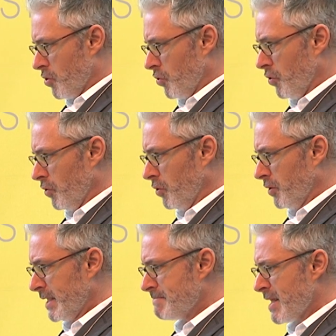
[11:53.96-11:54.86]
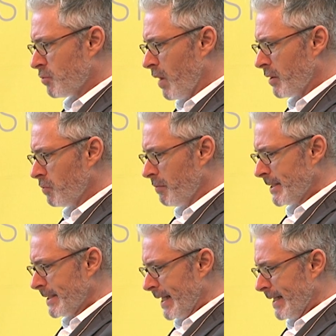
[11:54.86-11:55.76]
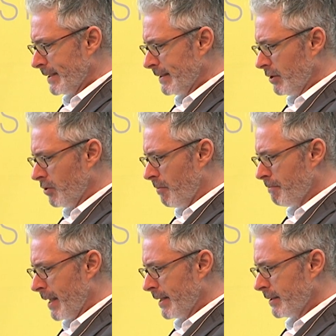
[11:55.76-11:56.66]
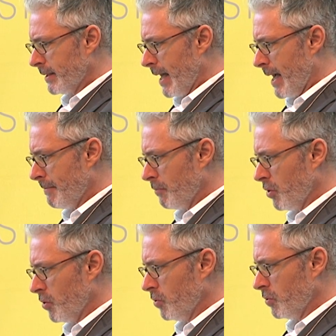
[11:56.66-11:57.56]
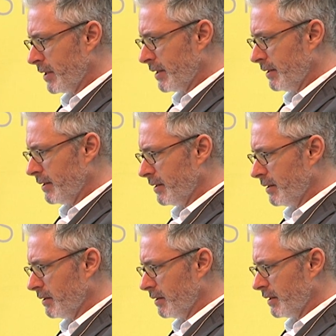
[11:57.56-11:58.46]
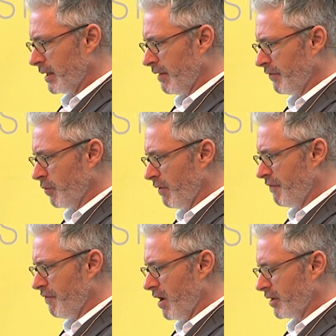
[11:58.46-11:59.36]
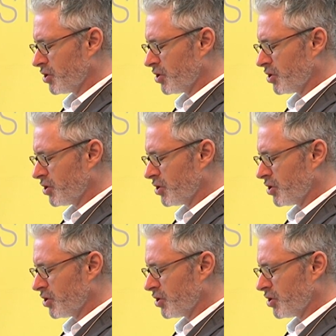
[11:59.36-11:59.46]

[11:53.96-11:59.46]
you did meet one woman in Phnom Penh who gave you a